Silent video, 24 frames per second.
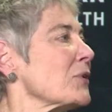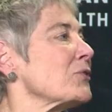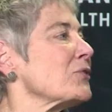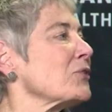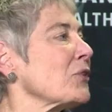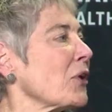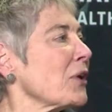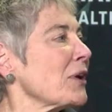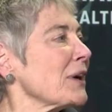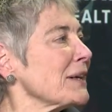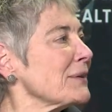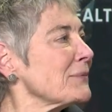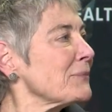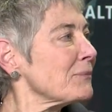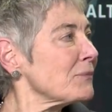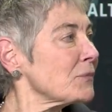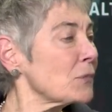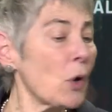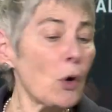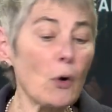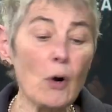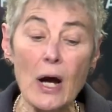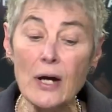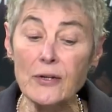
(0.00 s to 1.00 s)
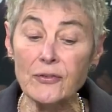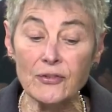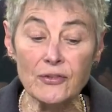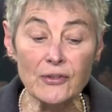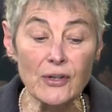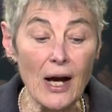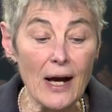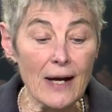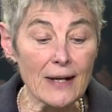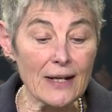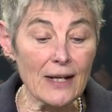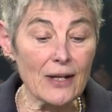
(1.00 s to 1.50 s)
Sorry. No, it's
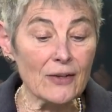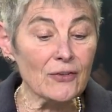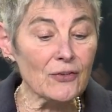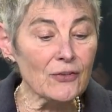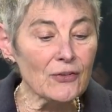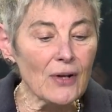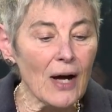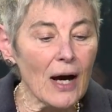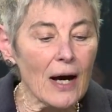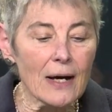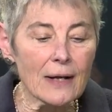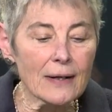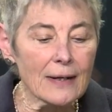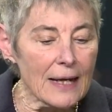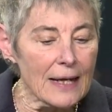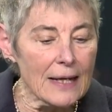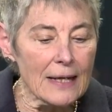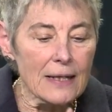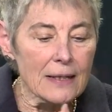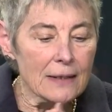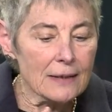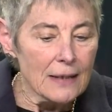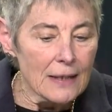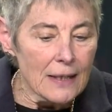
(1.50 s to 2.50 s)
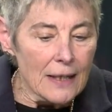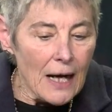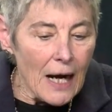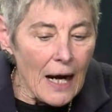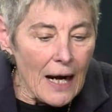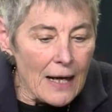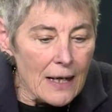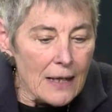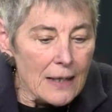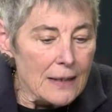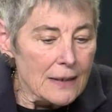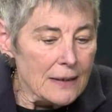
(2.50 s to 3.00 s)
not a
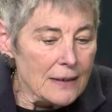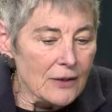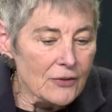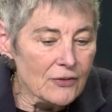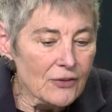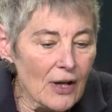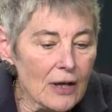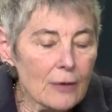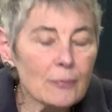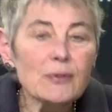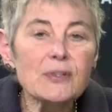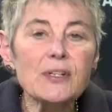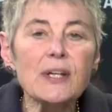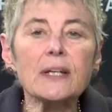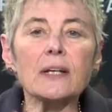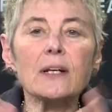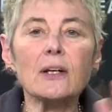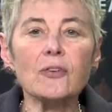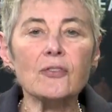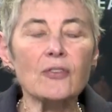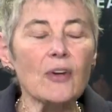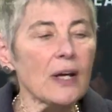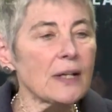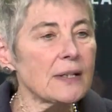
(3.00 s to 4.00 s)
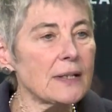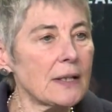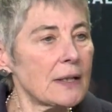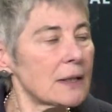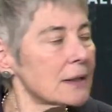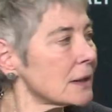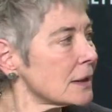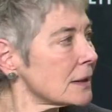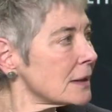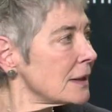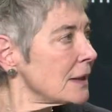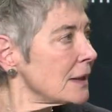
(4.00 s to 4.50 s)
ridiculous idea.